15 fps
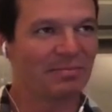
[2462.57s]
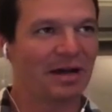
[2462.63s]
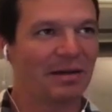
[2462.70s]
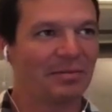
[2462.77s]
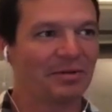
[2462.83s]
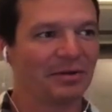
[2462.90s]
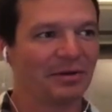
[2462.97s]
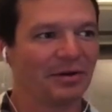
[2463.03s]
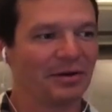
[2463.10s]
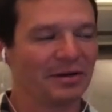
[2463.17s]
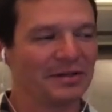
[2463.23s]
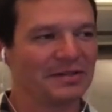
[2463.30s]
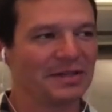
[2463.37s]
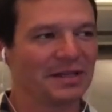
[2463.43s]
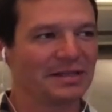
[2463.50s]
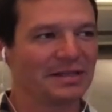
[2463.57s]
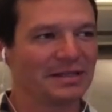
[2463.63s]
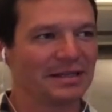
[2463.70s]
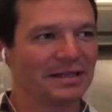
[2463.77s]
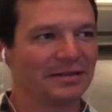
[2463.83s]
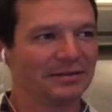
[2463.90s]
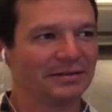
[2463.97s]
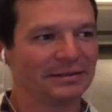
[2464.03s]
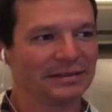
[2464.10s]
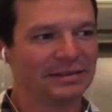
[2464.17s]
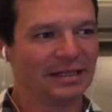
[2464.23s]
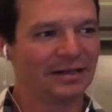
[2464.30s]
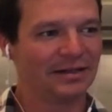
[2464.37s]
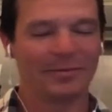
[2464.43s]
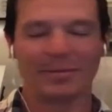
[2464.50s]
popular artist says now.
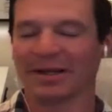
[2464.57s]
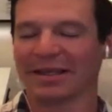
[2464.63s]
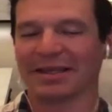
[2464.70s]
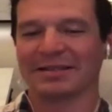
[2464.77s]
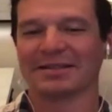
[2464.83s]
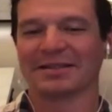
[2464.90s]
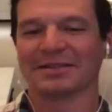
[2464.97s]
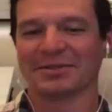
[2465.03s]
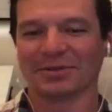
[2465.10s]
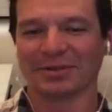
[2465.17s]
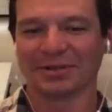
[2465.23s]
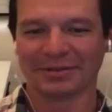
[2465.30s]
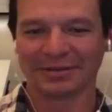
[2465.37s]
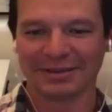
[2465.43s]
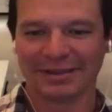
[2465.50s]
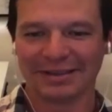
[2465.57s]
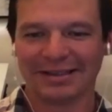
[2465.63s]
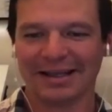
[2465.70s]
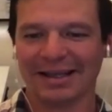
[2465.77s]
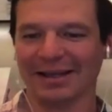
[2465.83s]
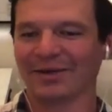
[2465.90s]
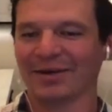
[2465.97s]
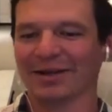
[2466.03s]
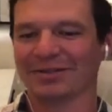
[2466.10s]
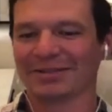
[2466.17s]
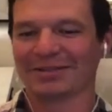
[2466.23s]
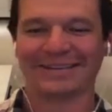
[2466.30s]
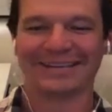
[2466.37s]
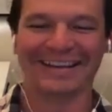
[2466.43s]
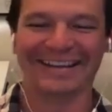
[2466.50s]
I don't know. My kids listen to her. Anyways.
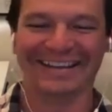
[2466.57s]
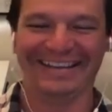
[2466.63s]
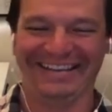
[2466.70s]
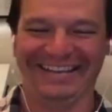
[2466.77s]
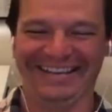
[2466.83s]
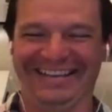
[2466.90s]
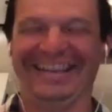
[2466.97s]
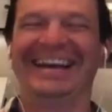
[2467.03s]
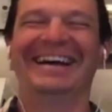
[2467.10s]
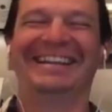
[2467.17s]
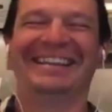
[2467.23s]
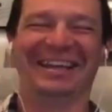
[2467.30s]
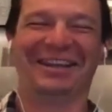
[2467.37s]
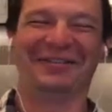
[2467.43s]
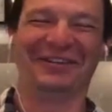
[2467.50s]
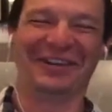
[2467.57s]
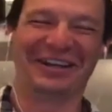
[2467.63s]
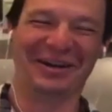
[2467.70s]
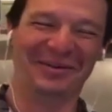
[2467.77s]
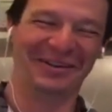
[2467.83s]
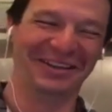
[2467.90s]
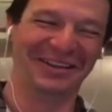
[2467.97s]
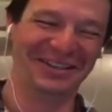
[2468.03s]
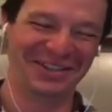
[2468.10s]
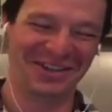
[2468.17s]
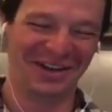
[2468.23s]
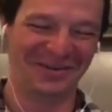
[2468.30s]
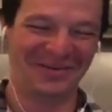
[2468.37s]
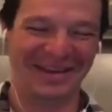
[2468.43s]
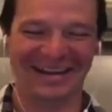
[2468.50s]
Thank you for coming on the
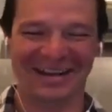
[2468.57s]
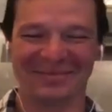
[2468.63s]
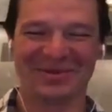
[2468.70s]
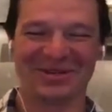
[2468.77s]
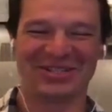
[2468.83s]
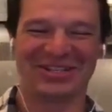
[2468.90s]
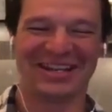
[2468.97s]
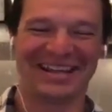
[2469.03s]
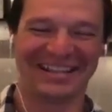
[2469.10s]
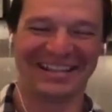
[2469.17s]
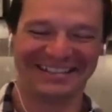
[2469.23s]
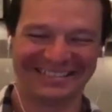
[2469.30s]
show, man. I appreciate it.